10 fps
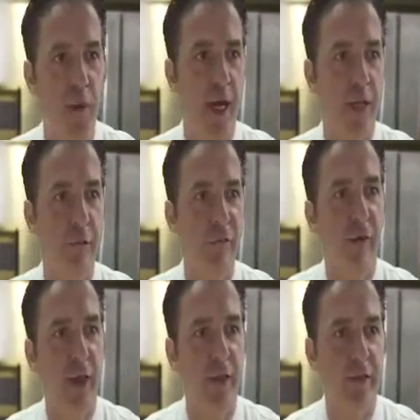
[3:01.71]
bake the
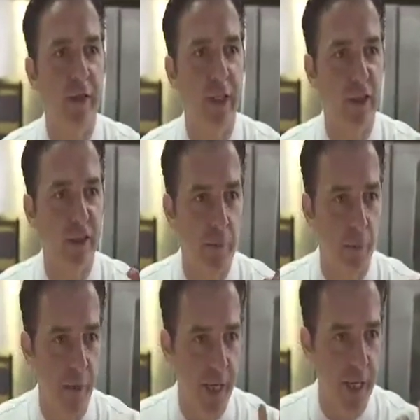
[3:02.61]
final stage is the
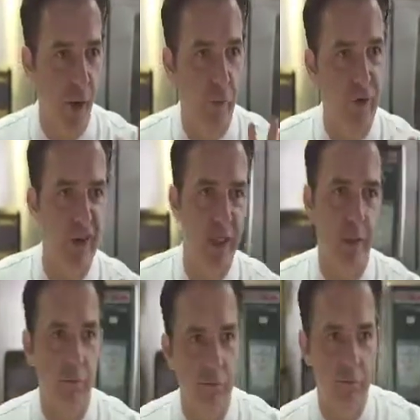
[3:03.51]
baking of the skin.